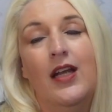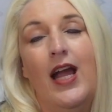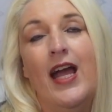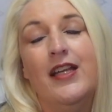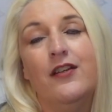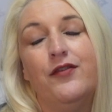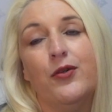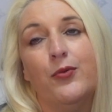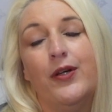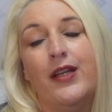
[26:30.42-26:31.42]
if you're
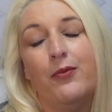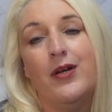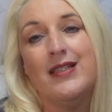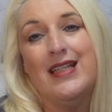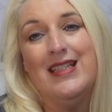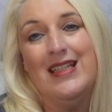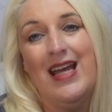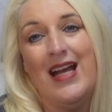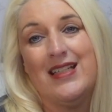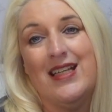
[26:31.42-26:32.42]
one that wants easy
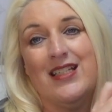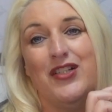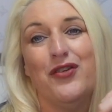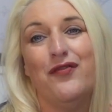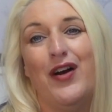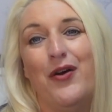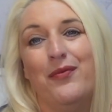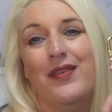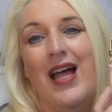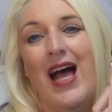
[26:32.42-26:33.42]
access to your phone,
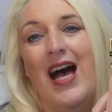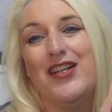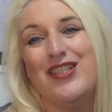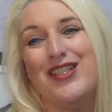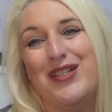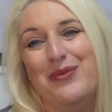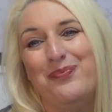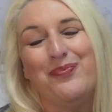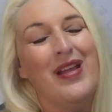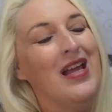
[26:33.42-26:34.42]
I just do.
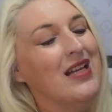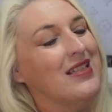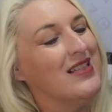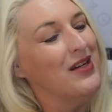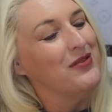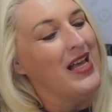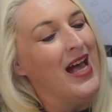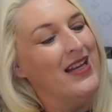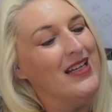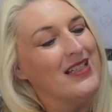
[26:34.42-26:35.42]
So
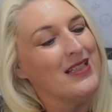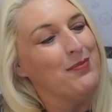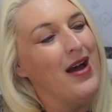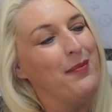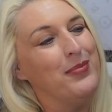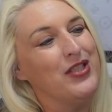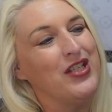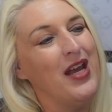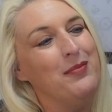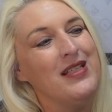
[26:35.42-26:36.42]
that is my
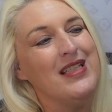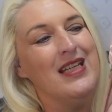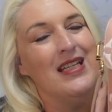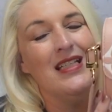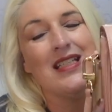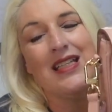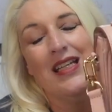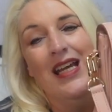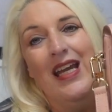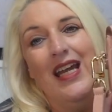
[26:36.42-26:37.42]
Pochette Métis
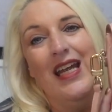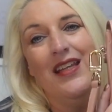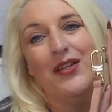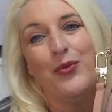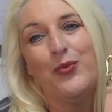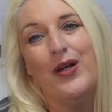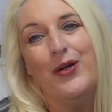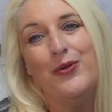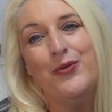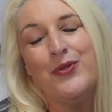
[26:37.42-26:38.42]
in the
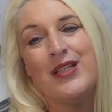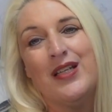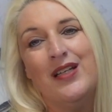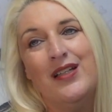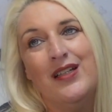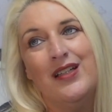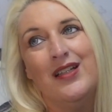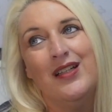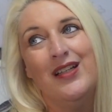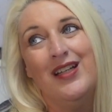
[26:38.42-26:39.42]
rose
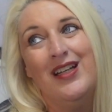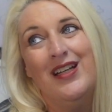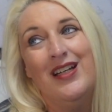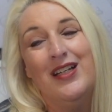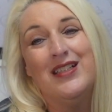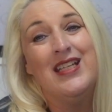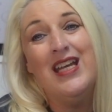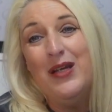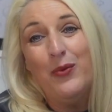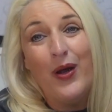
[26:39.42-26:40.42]

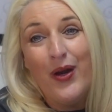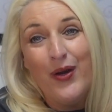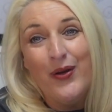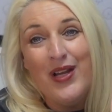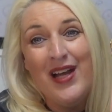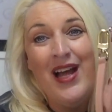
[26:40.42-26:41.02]
T word.